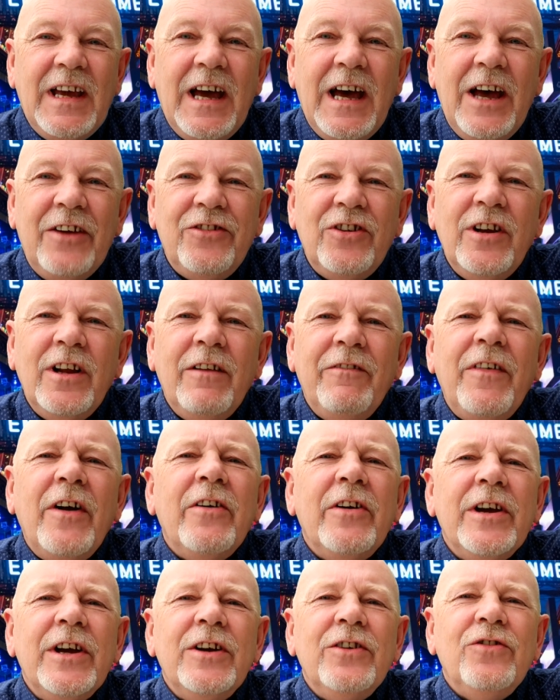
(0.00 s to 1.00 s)
has a
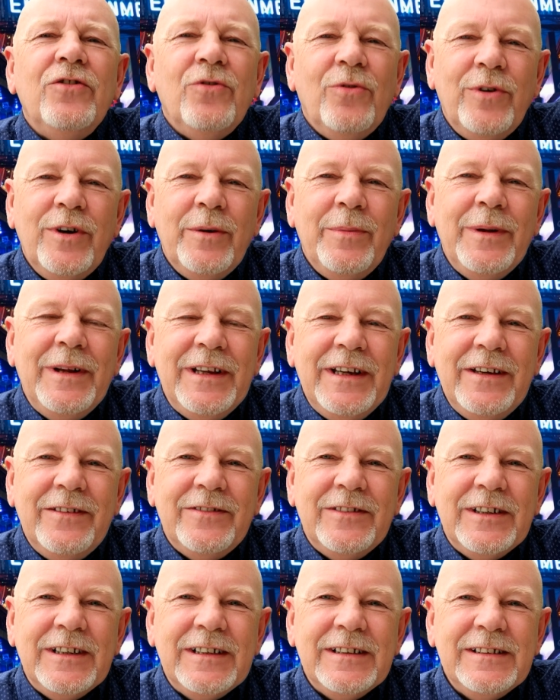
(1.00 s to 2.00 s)
very enjoyable
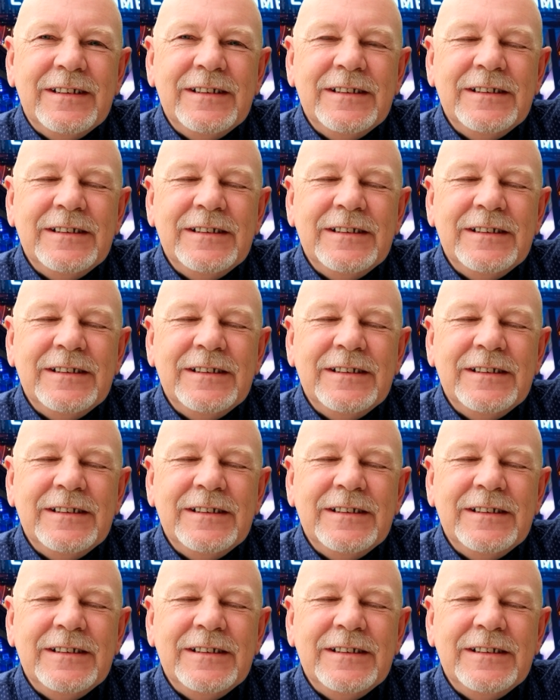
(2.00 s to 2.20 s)
evening.